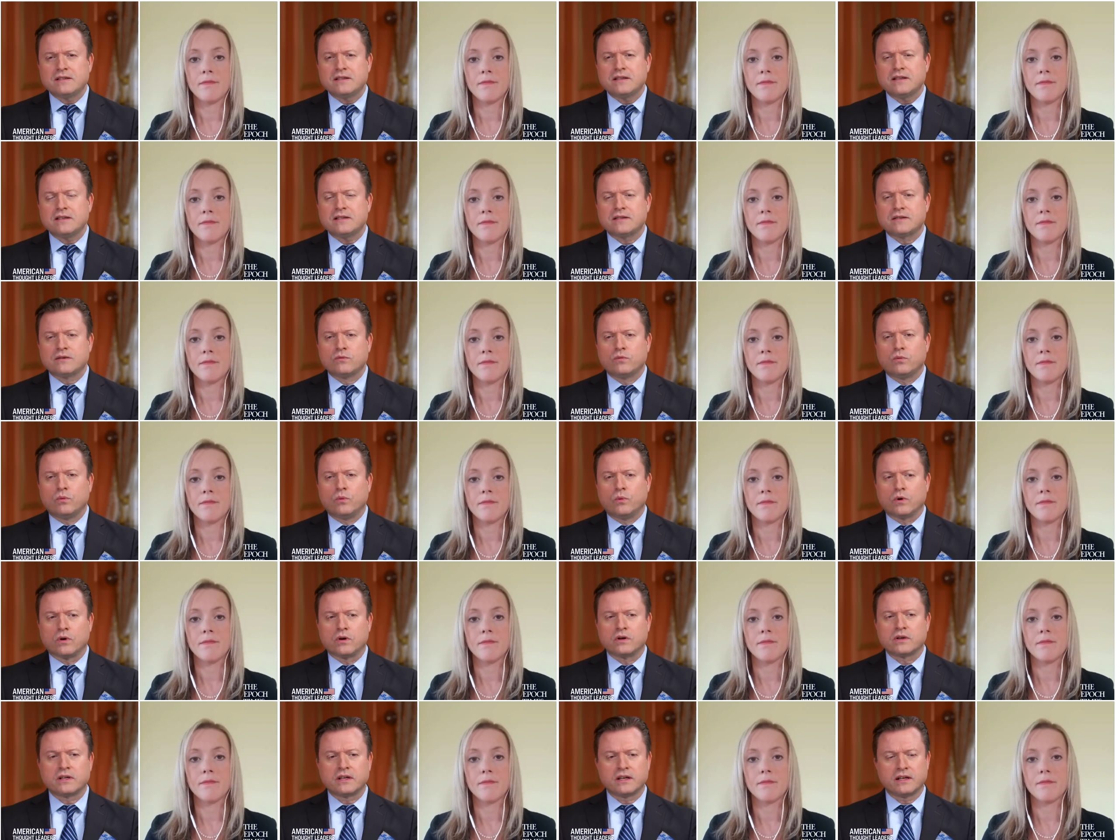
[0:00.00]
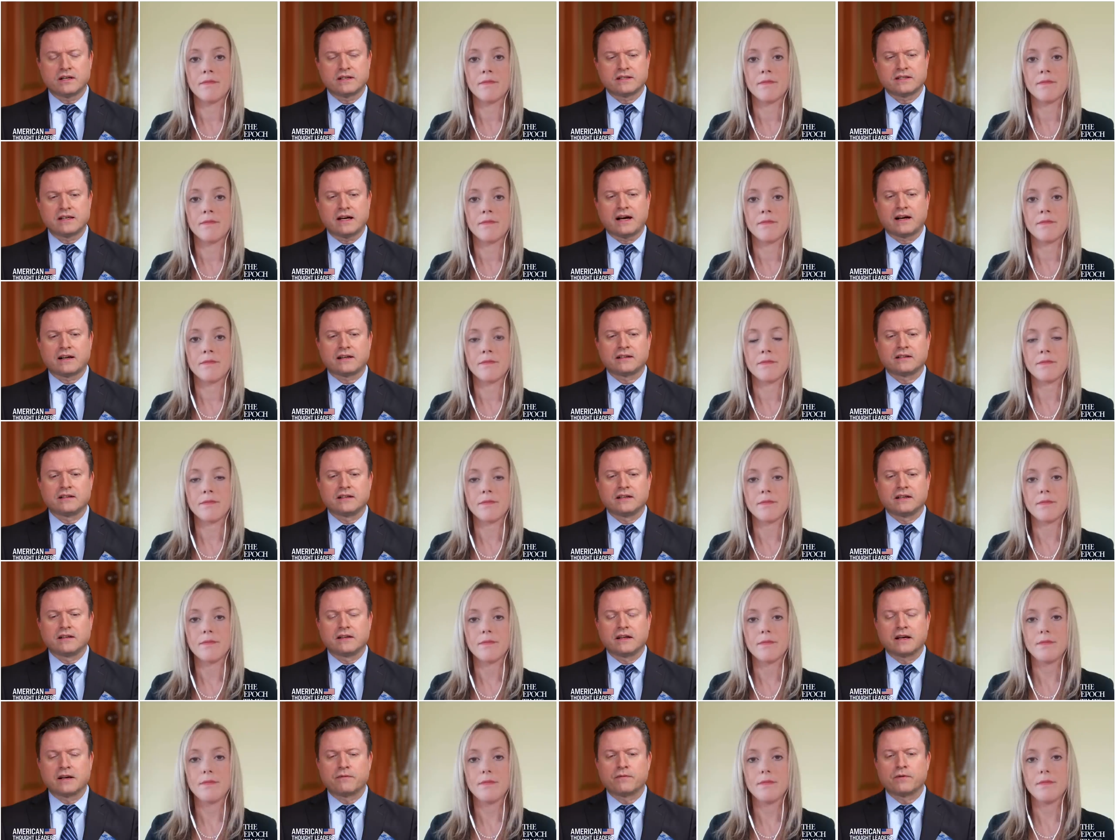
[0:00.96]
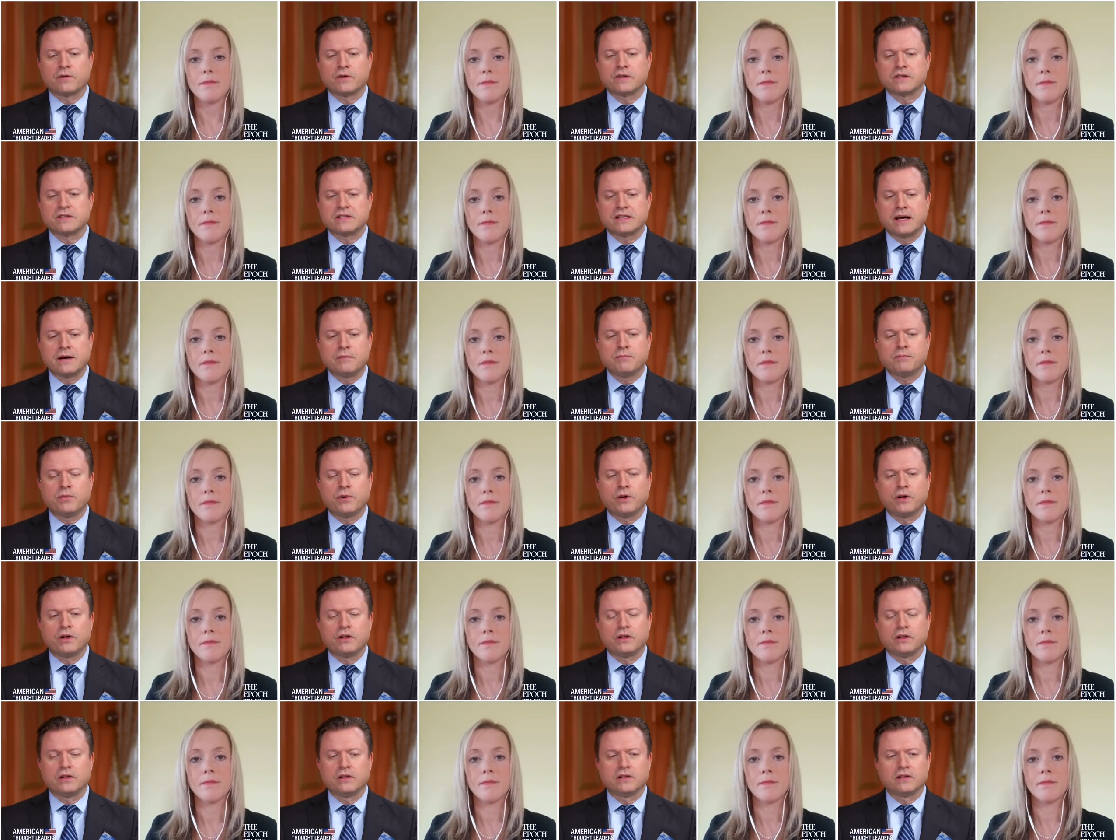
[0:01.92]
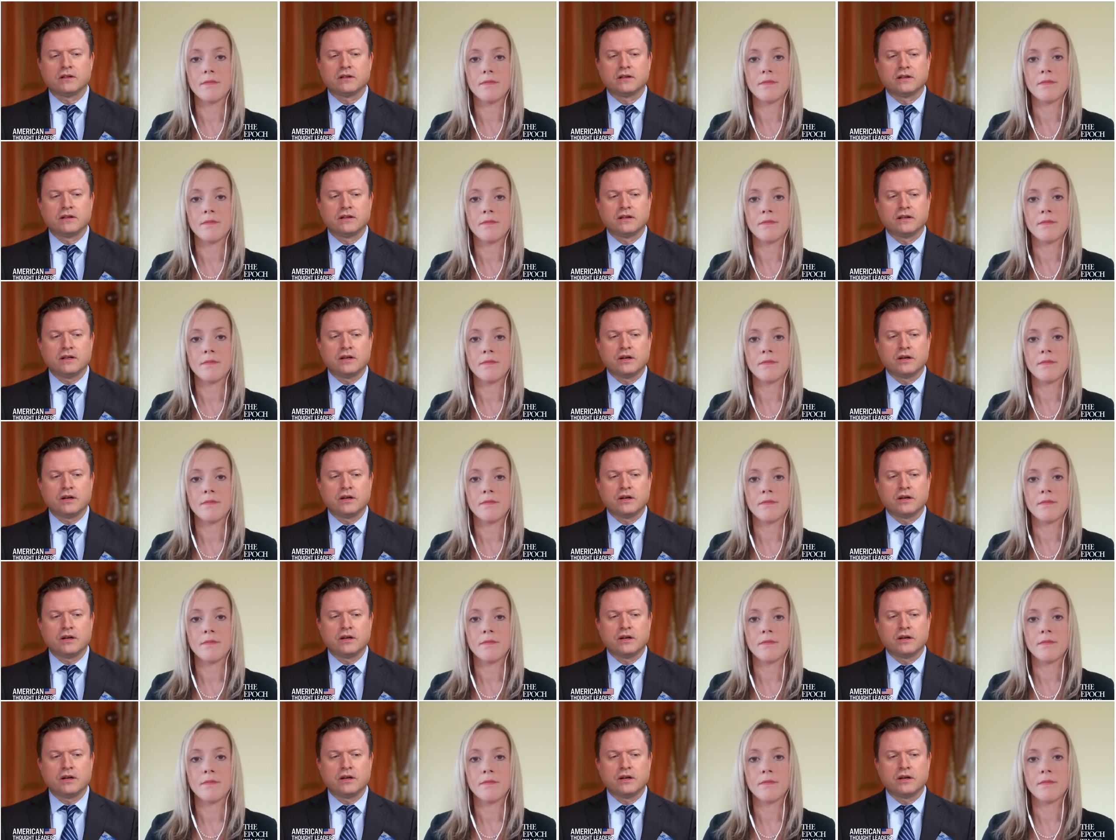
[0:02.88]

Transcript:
Speaker 1: does this work exactly? Like, for example,